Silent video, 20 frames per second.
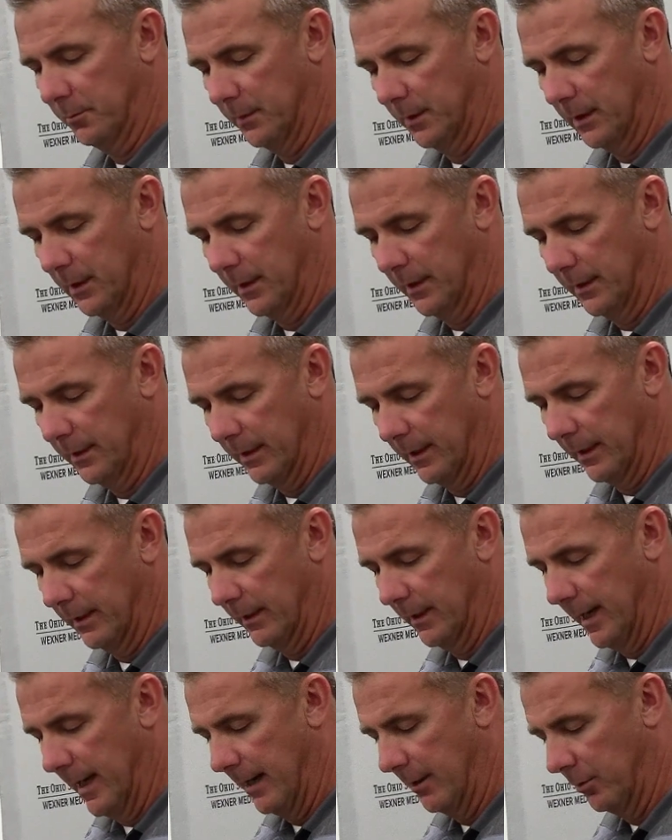and 10
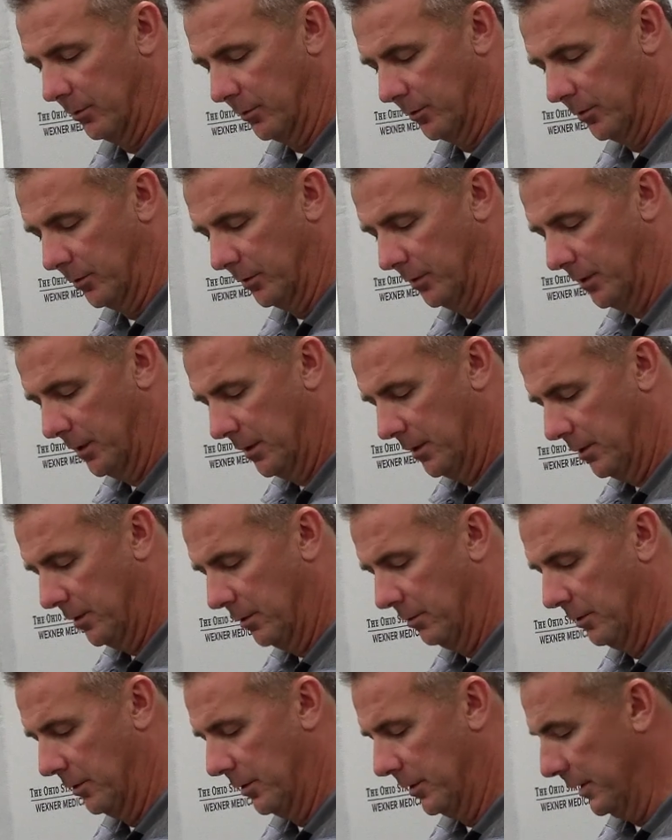tackles,
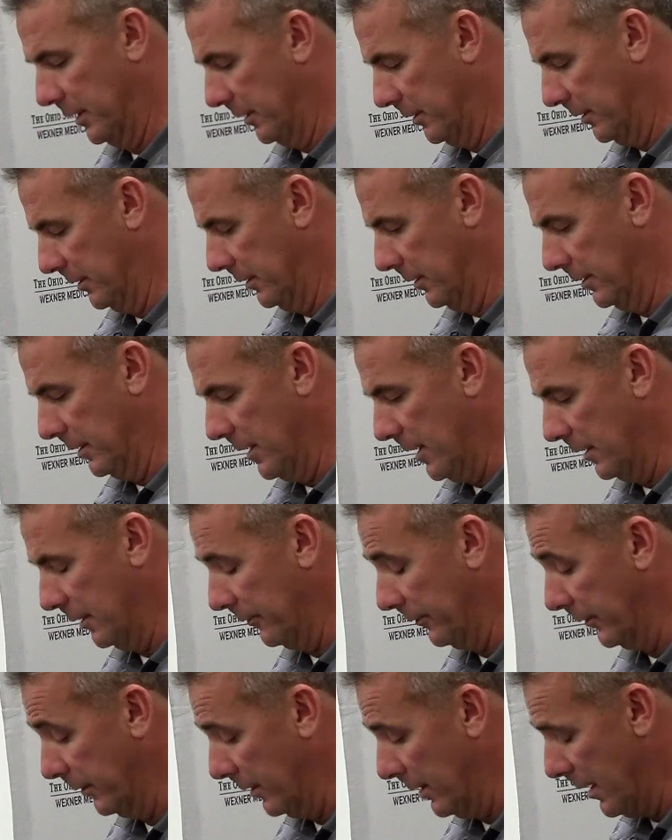two assists and a tackle
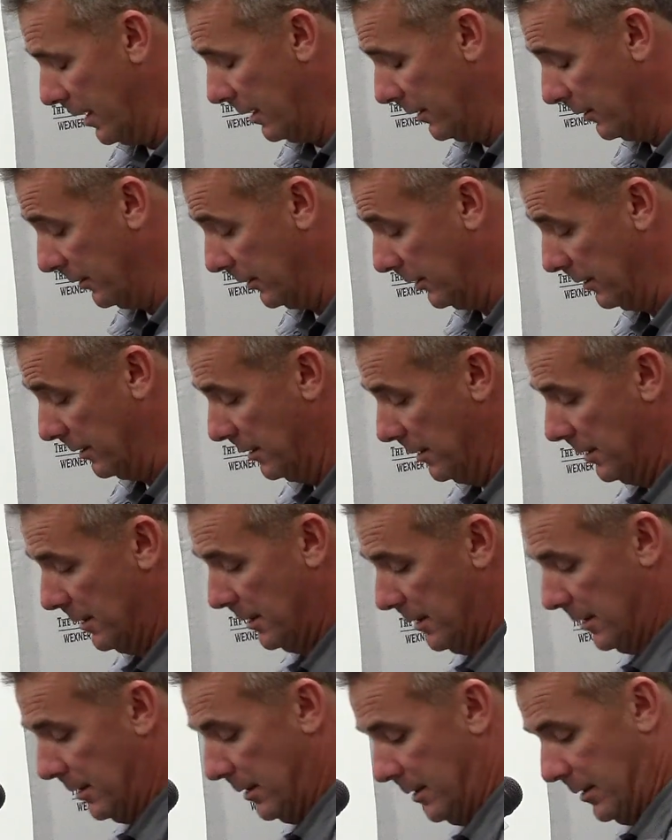for loss.
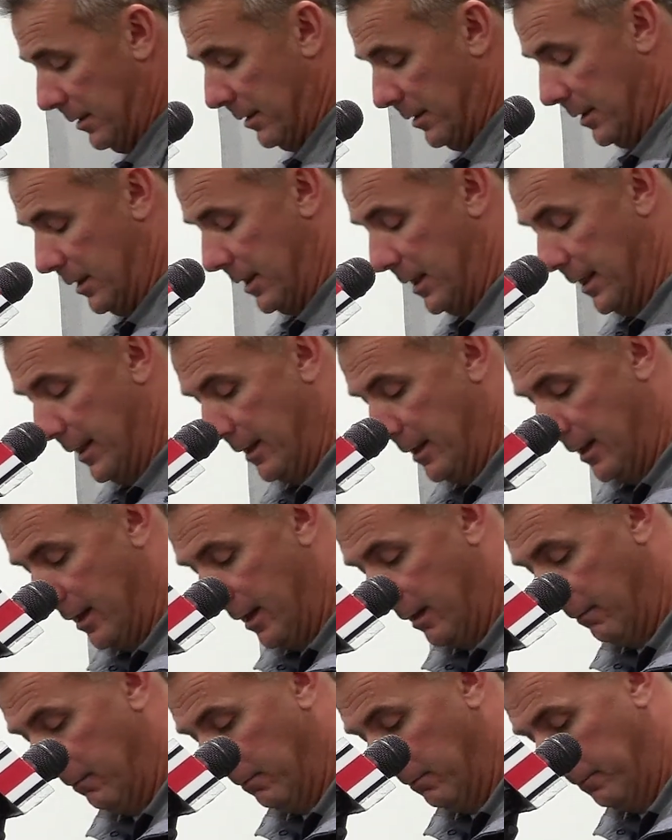
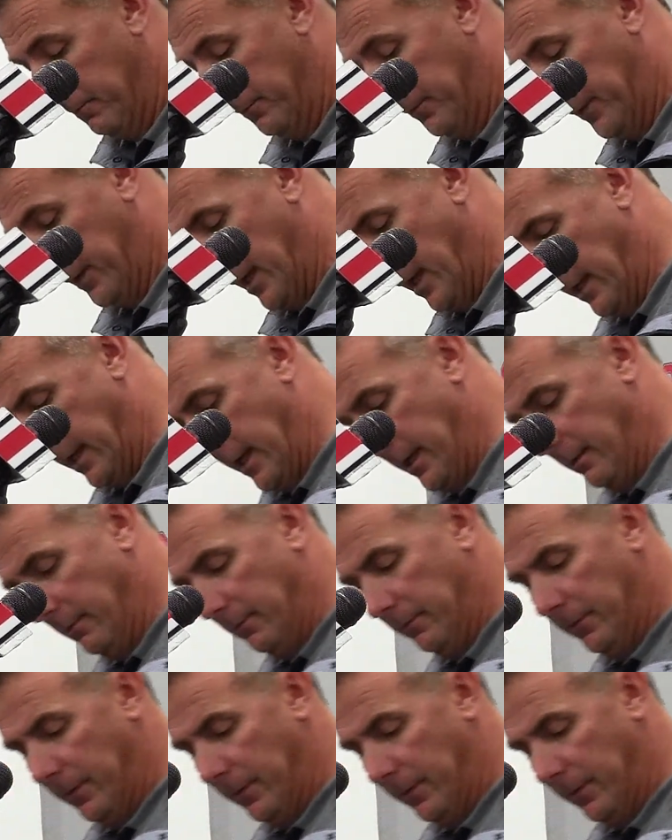On kicking,